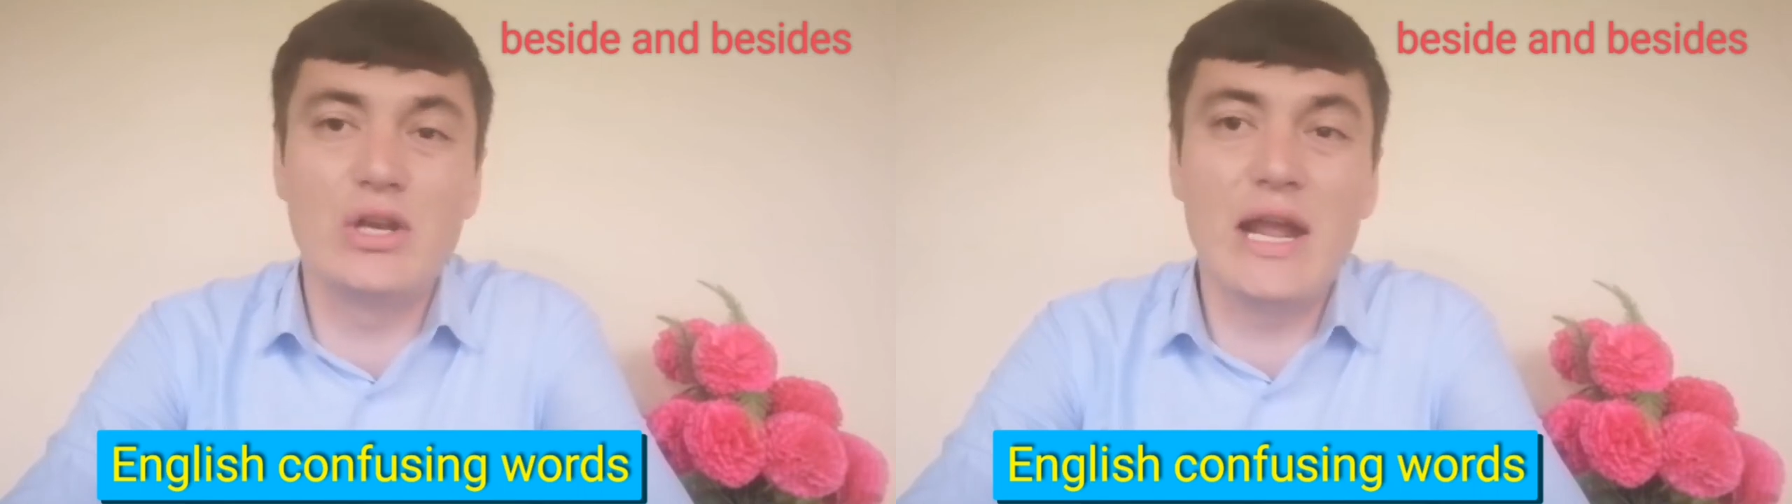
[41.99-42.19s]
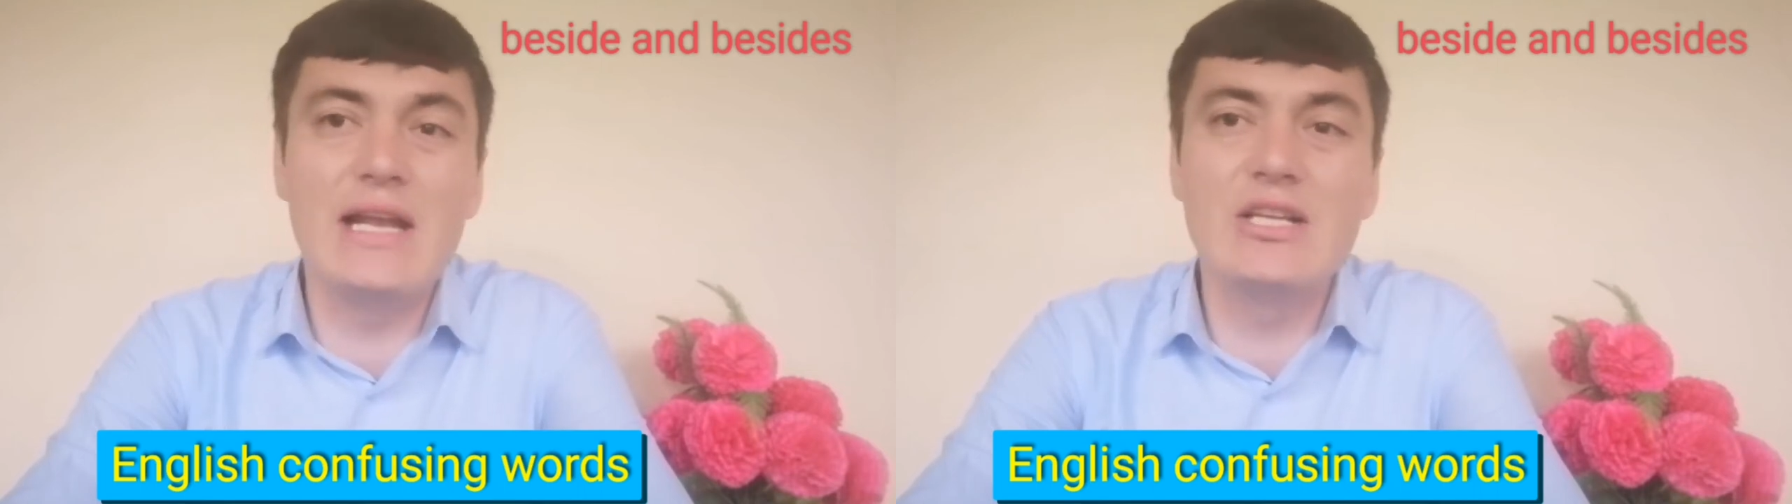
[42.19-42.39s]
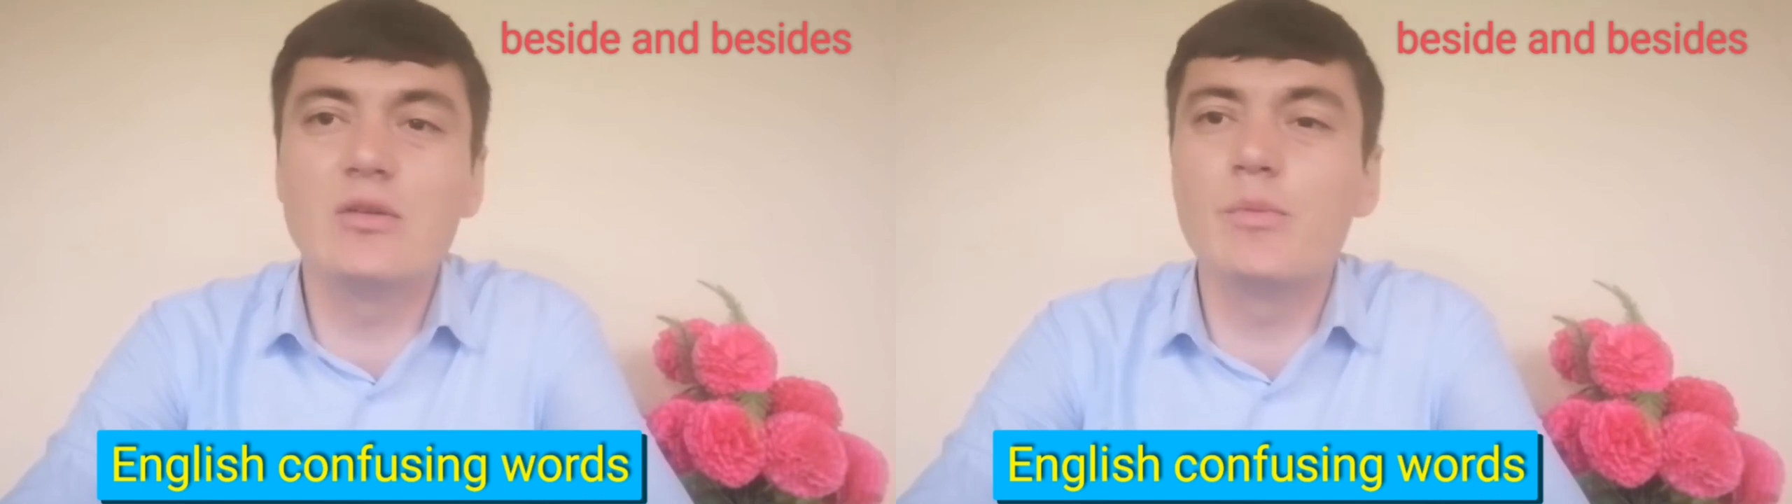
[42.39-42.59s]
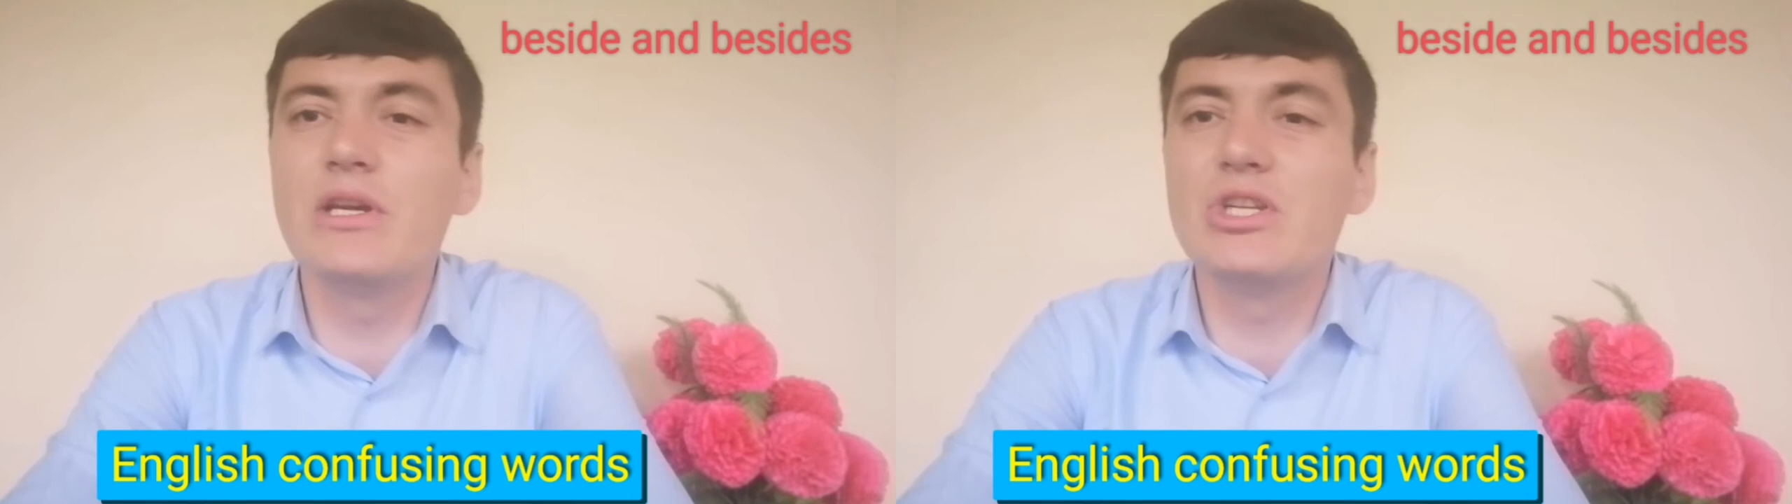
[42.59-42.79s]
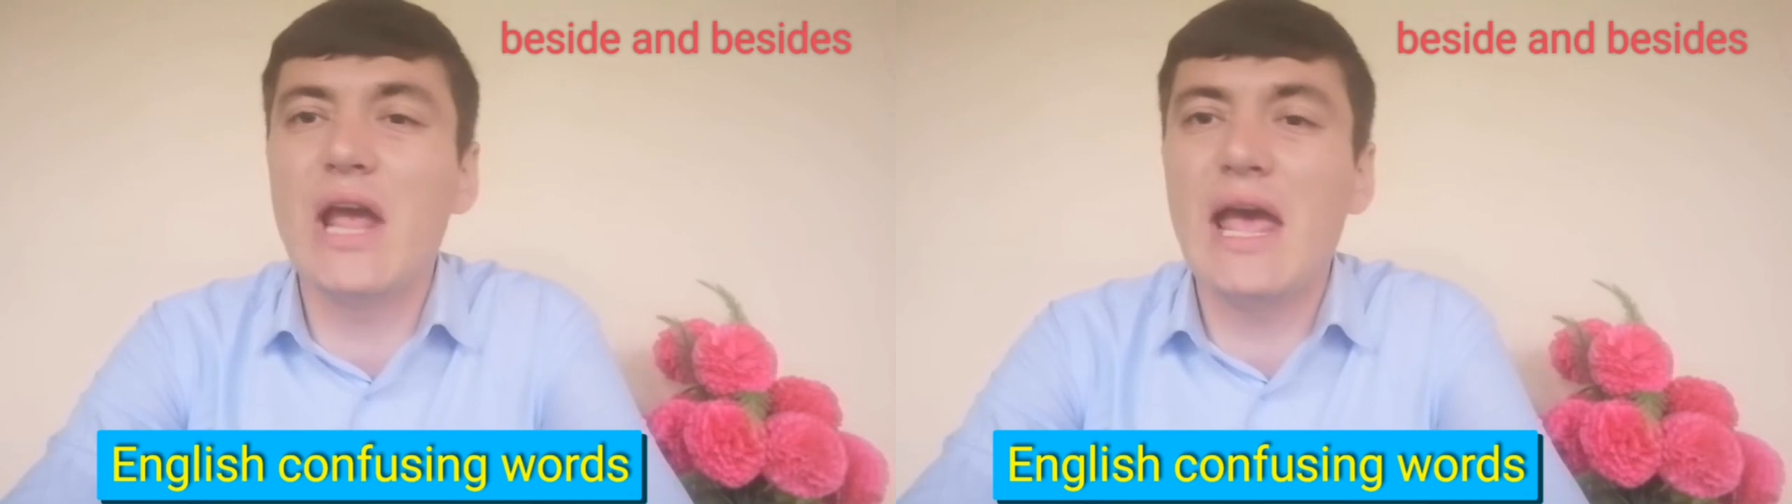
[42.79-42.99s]
daily
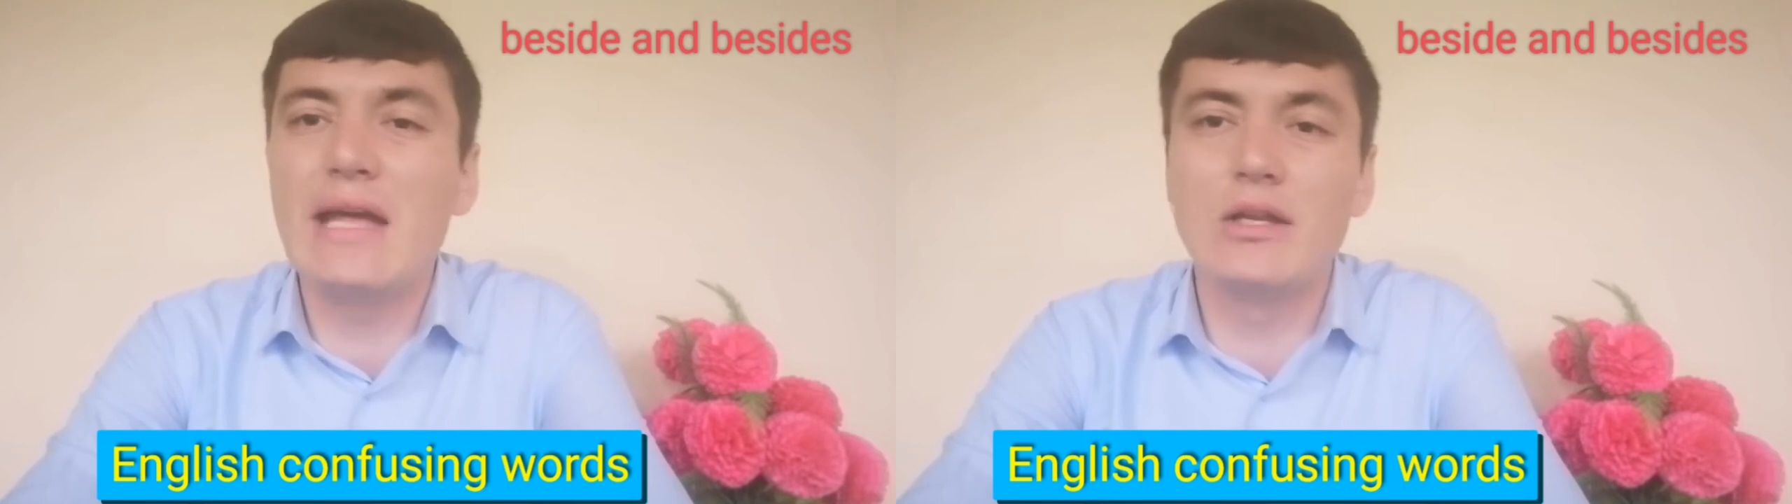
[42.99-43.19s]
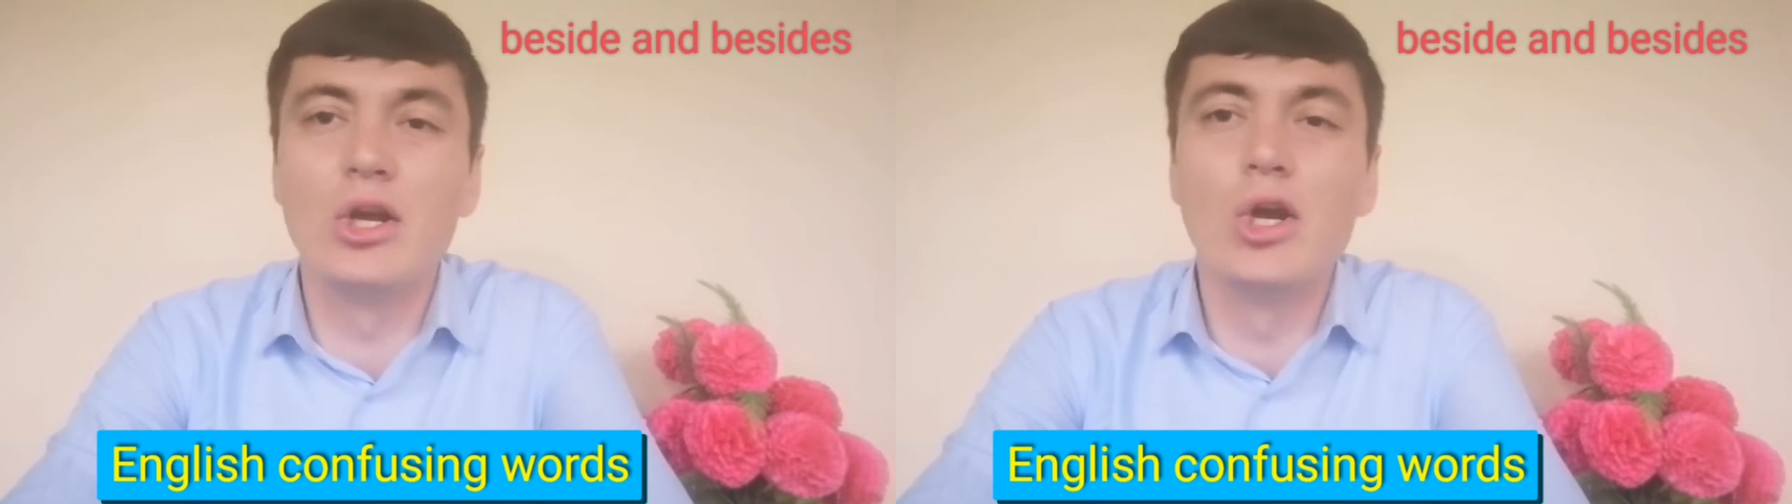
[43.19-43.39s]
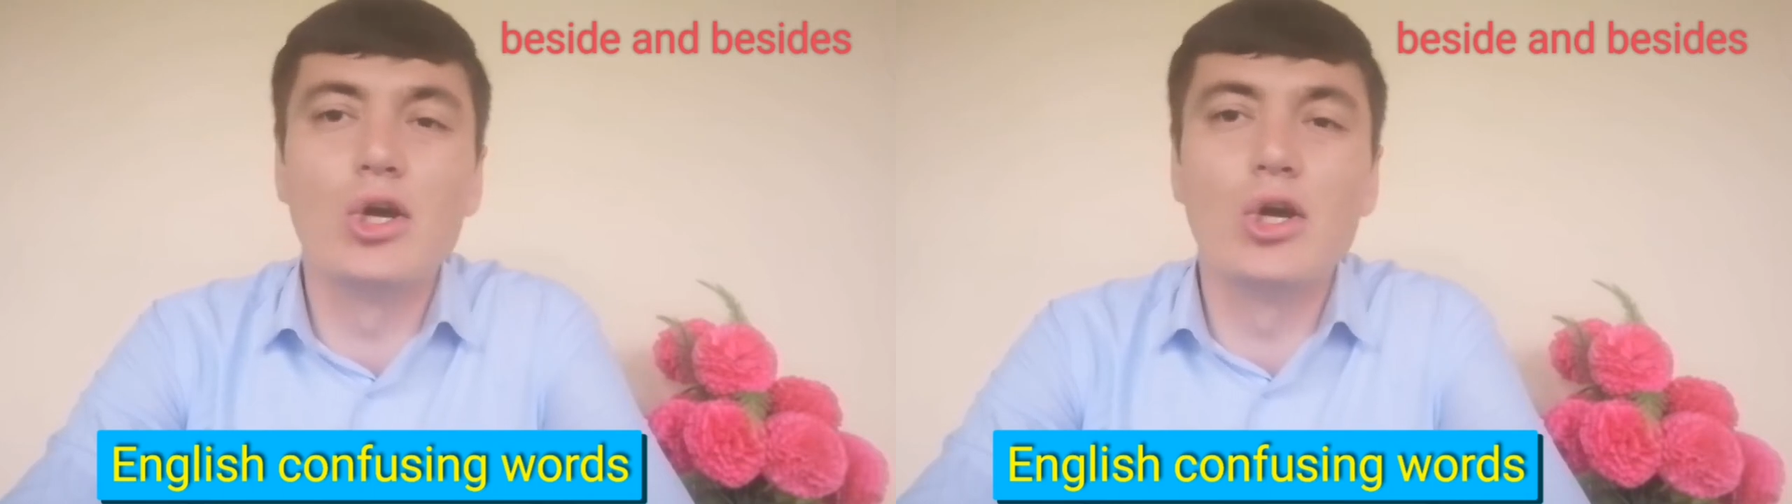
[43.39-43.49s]
speech and